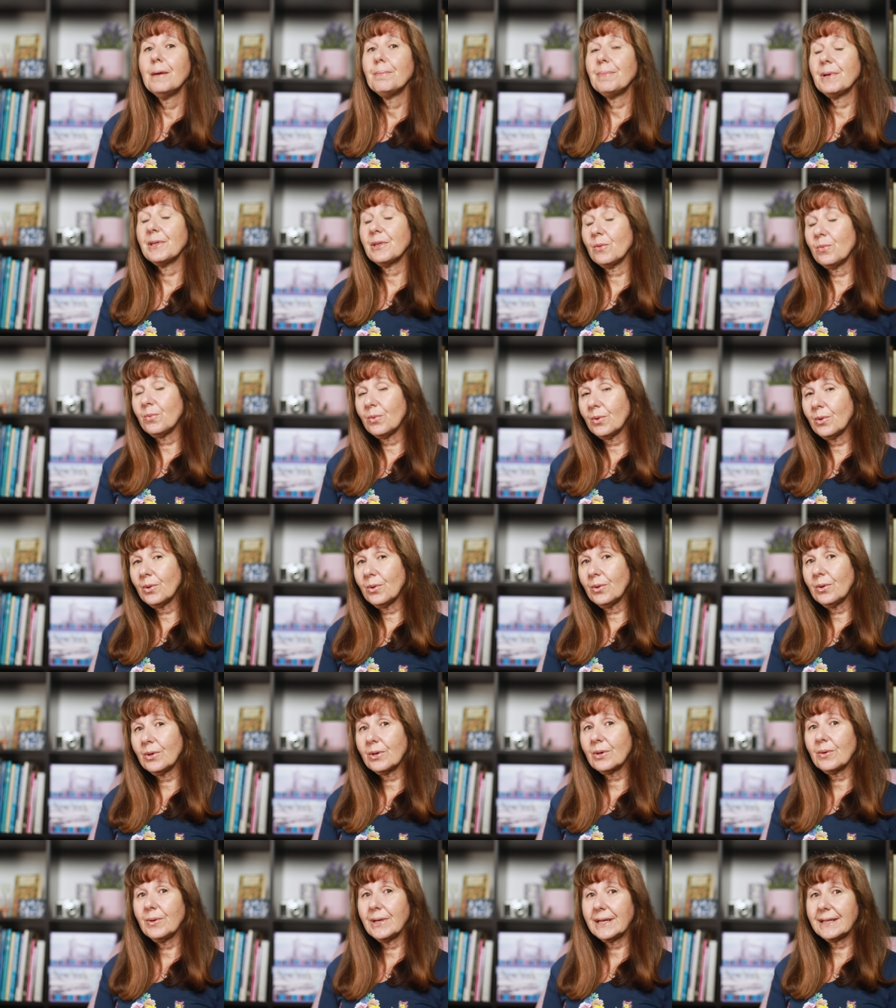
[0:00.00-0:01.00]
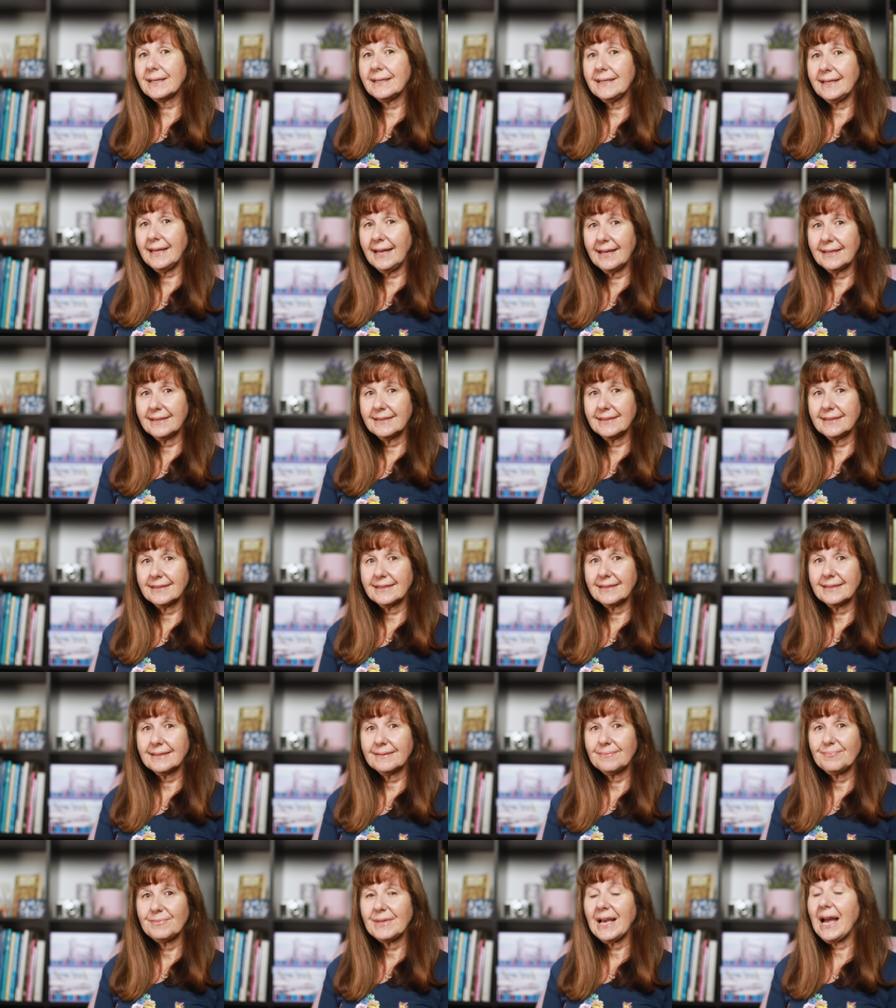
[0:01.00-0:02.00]
But the war quickly
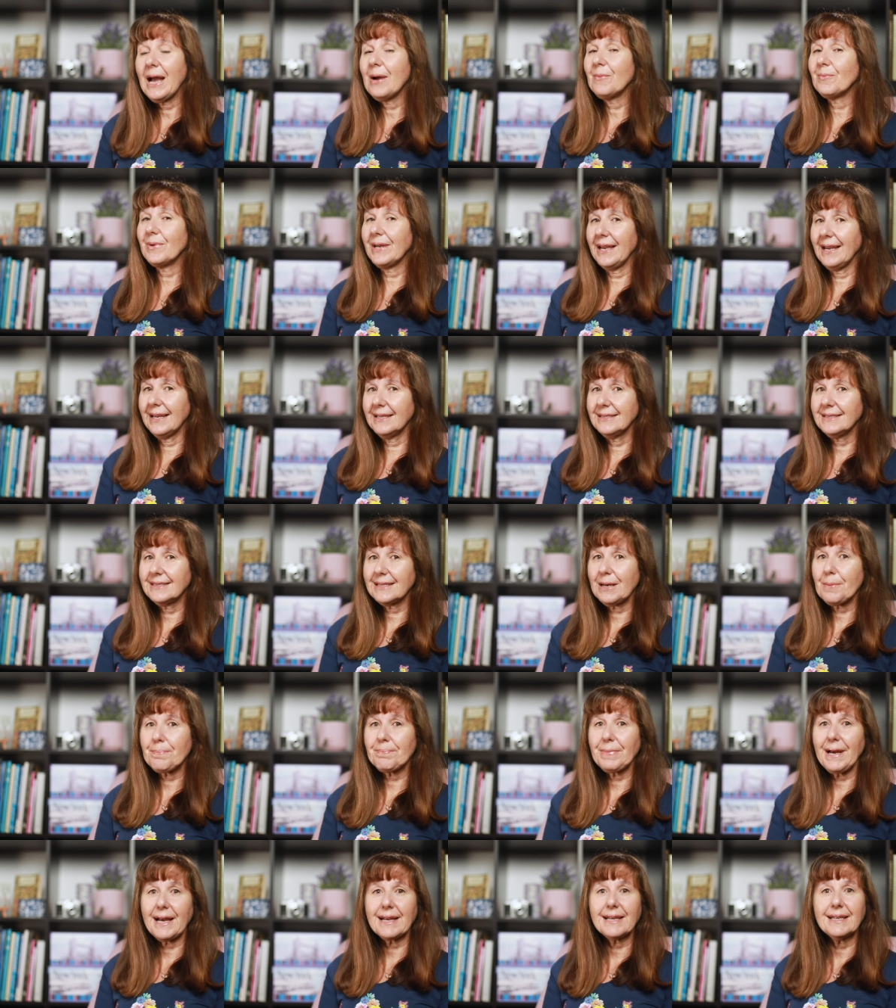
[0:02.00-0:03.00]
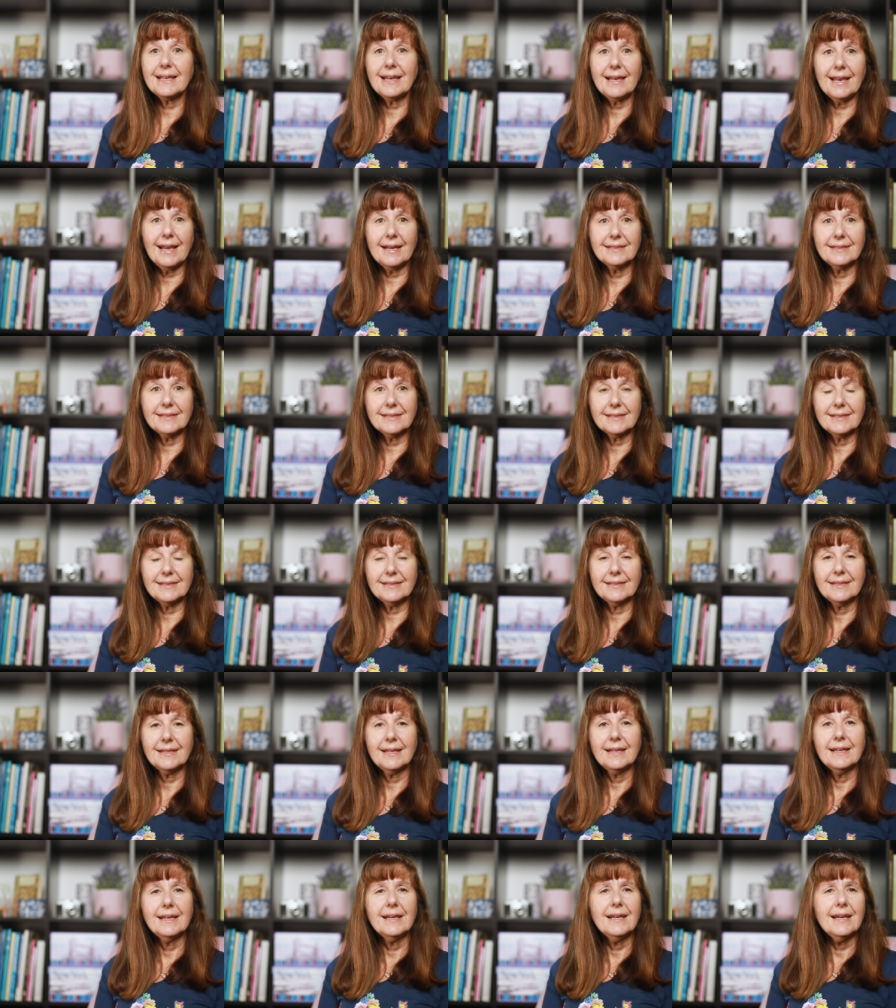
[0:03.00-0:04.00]
ends, and we end up back in London
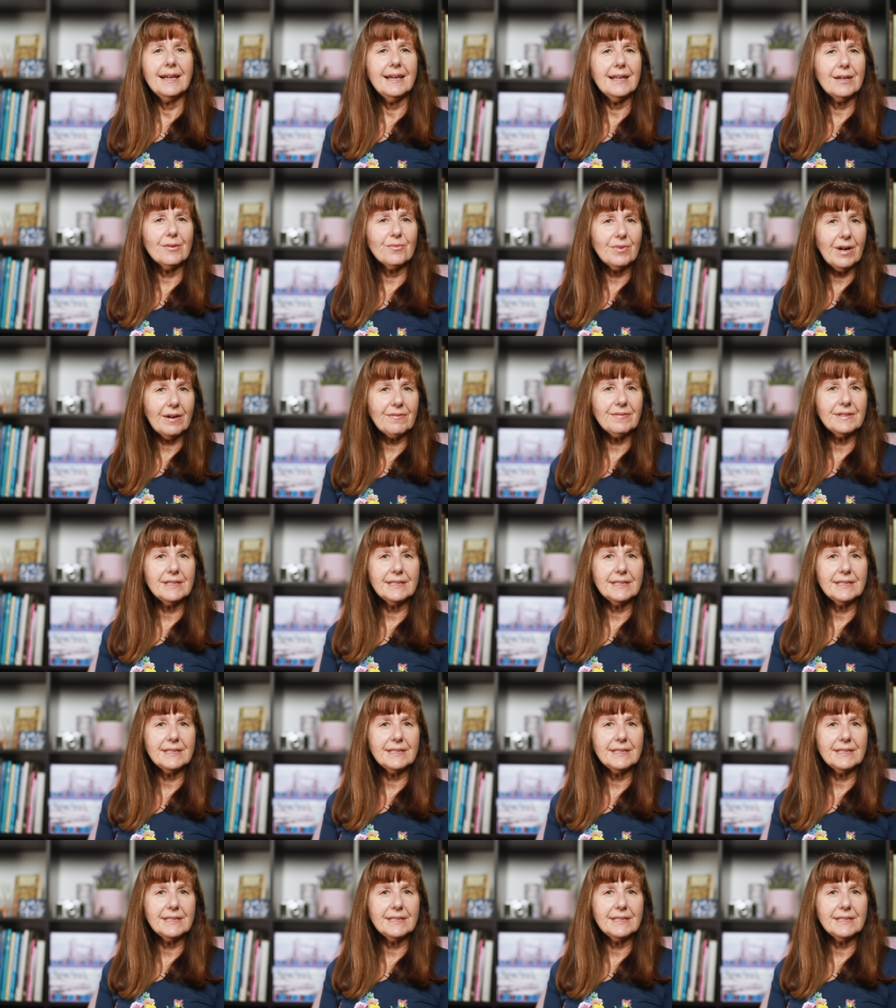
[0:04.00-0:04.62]
in a rough